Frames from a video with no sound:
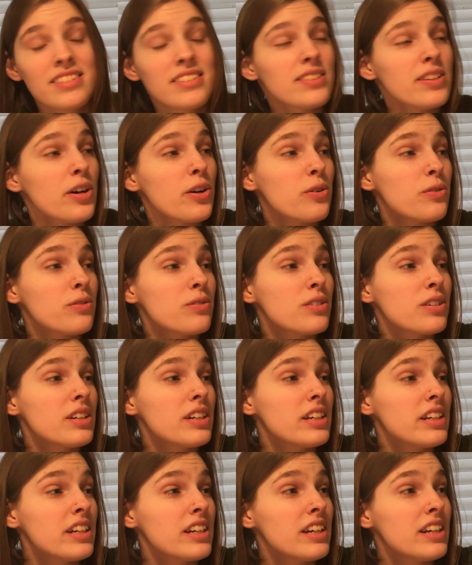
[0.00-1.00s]
So,
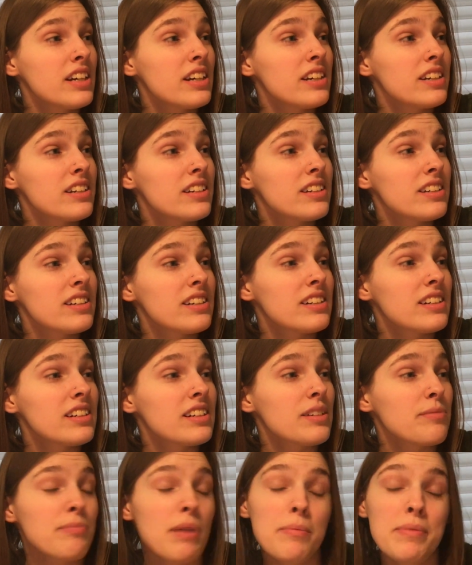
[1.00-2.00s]

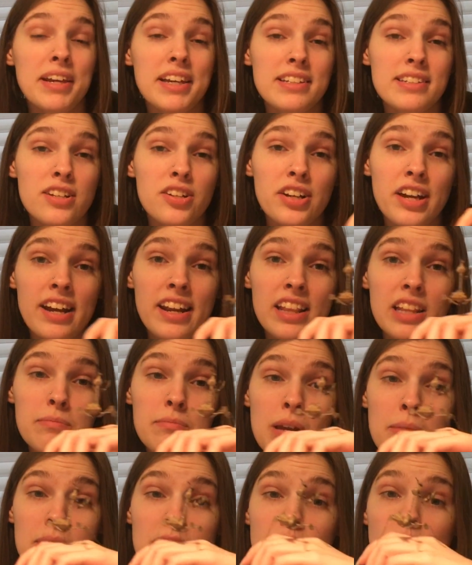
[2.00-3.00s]
maybe consider getting them,
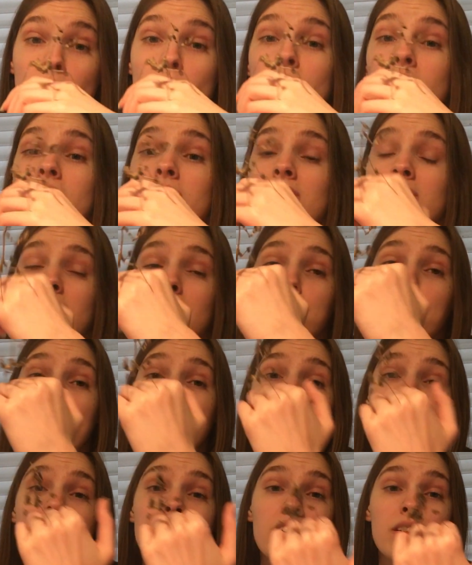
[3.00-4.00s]
maybe don't.
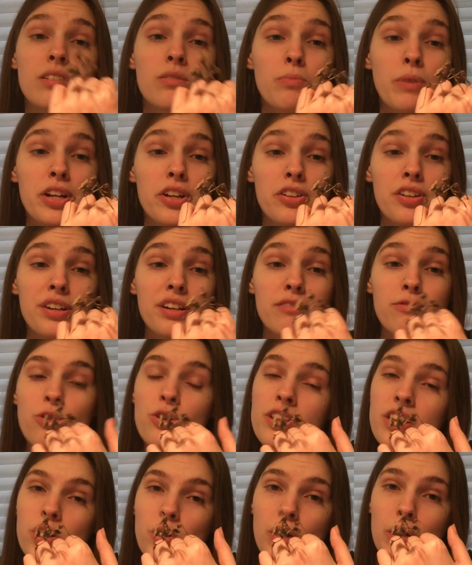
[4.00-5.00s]
Depends on what you're looking
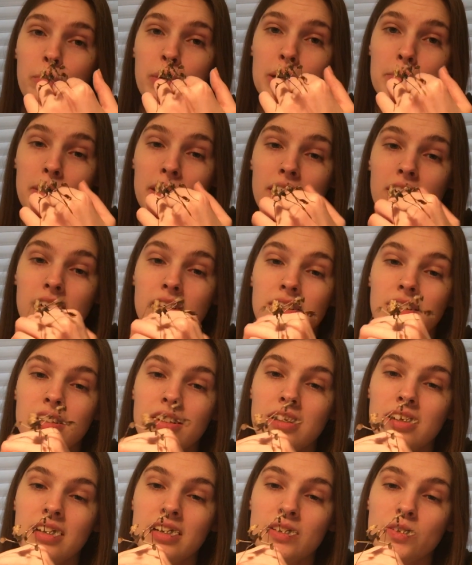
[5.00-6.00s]
for. They do get pretty big,
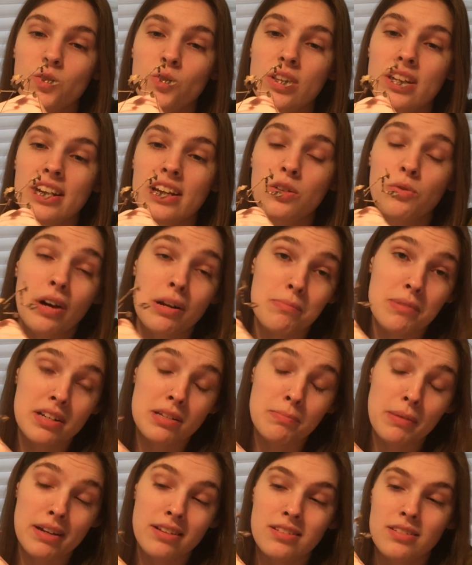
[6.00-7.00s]
so they need quite a bit of
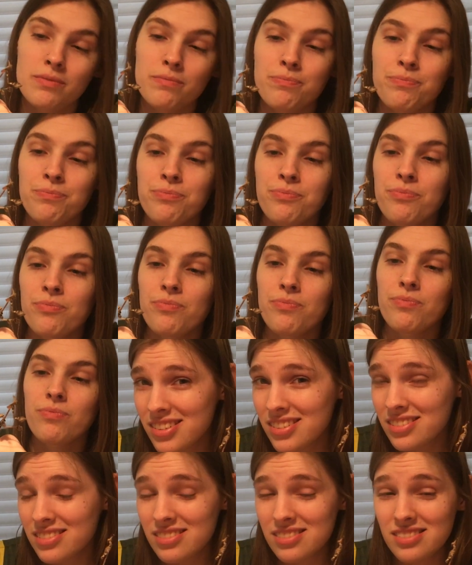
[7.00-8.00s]
space.
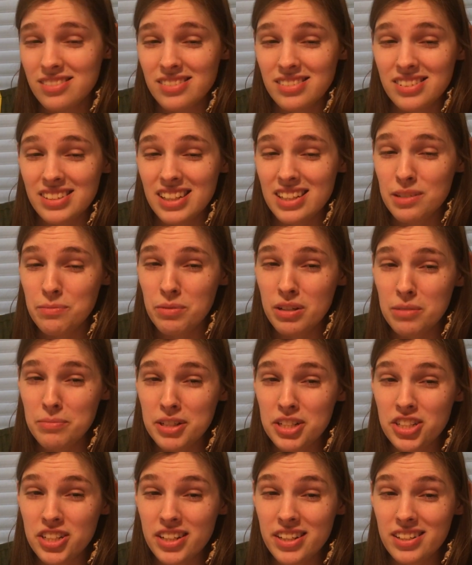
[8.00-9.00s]
That's pretty
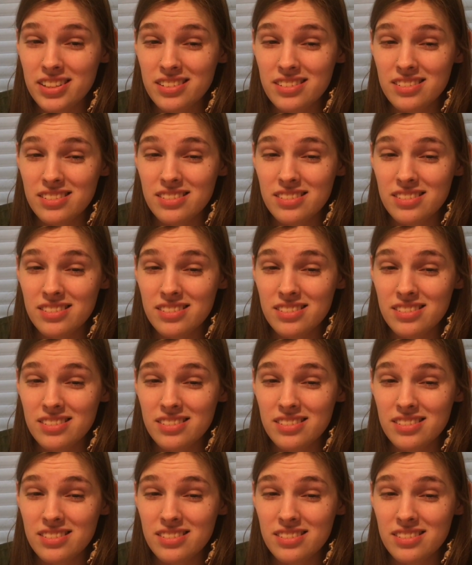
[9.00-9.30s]
much it.